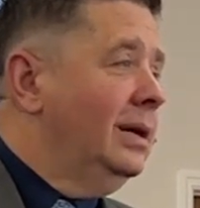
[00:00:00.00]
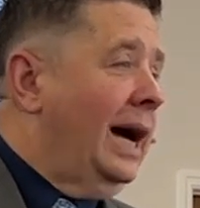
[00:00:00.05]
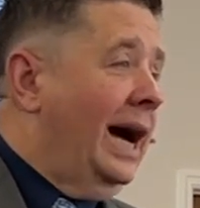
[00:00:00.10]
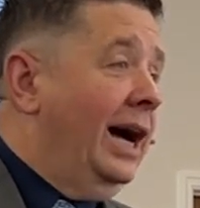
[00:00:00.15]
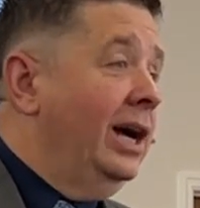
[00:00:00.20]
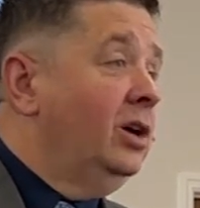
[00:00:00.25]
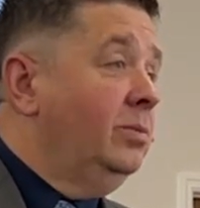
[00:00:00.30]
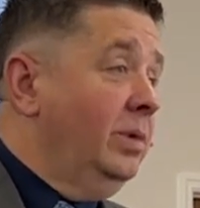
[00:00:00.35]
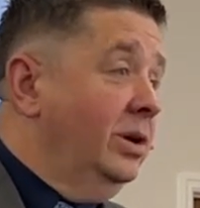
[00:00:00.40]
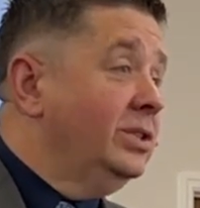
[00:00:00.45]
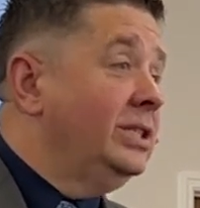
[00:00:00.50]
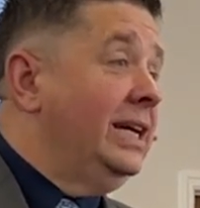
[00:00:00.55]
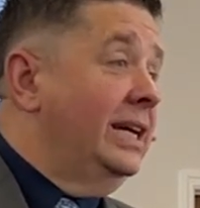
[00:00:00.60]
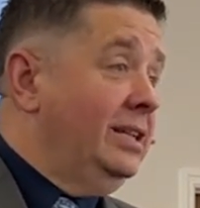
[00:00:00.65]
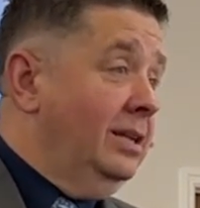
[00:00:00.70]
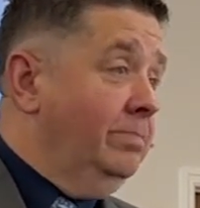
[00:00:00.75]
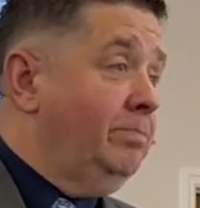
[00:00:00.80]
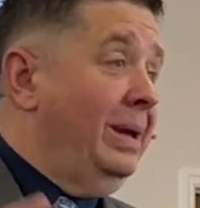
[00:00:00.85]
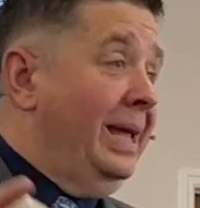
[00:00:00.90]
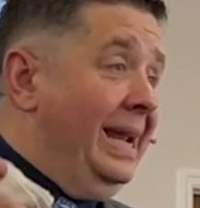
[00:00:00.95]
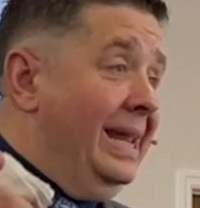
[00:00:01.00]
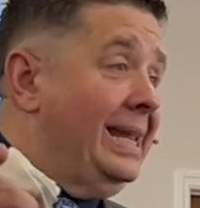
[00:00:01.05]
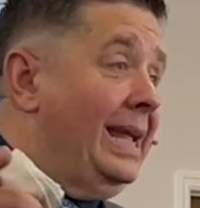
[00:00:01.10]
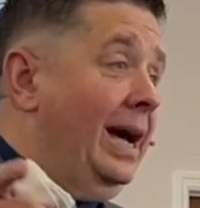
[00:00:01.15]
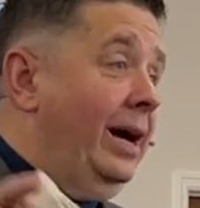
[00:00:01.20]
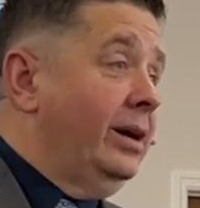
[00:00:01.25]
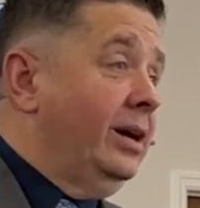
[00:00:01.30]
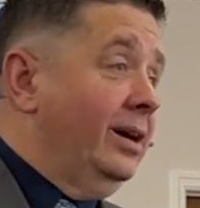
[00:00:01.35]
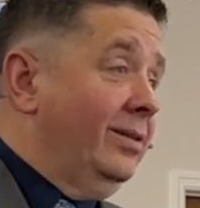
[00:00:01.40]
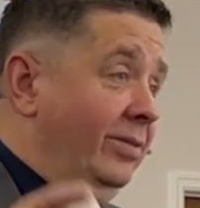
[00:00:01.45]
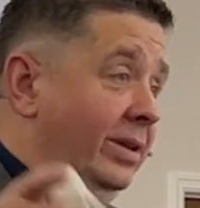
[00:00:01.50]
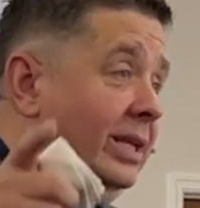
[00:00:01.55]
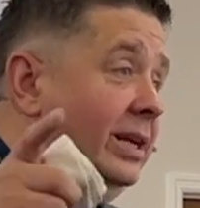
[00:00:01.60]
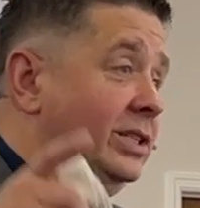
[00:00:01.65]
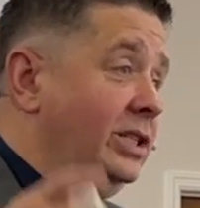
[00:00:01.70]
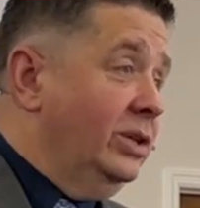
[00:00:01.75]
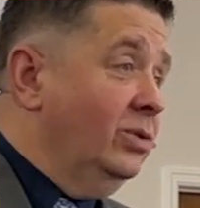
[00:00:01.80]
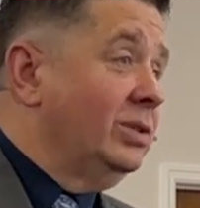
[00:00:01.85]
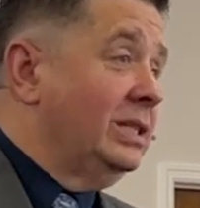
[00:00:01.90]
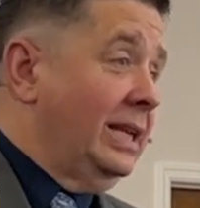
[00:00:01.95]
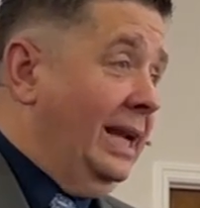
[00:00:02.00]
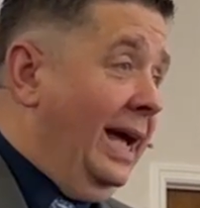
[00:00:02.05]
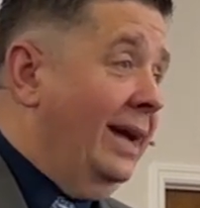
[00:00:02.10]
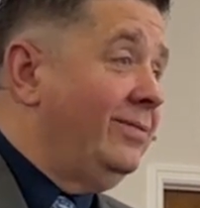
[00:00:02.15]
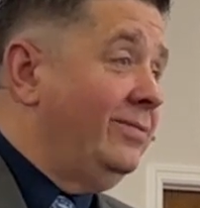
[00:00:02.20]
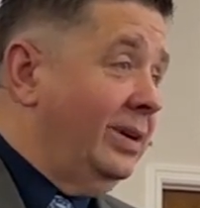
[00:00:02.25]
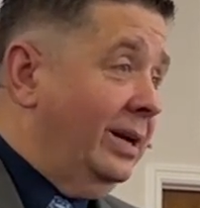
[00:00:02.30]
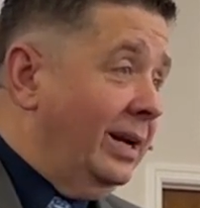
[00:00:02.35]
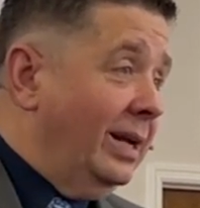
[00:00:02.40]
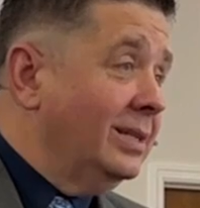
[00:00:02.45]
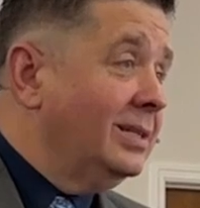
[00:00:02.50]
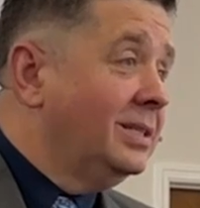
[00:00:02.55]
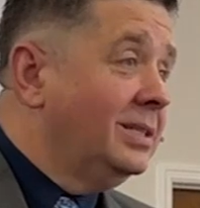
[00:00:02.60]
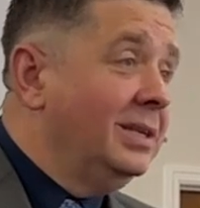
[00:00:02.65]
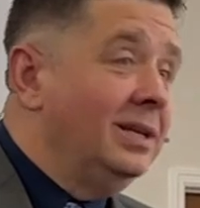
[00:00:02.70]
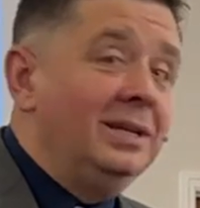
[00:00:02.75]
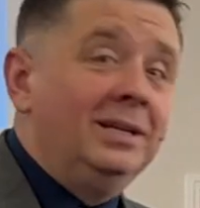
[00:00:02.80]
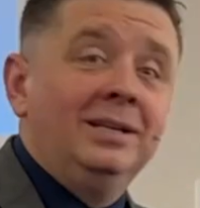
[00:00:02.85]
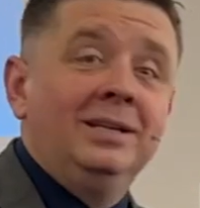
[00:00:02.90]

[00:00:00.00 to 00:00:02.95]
I almost had to beat it out of her that she was an Adventist.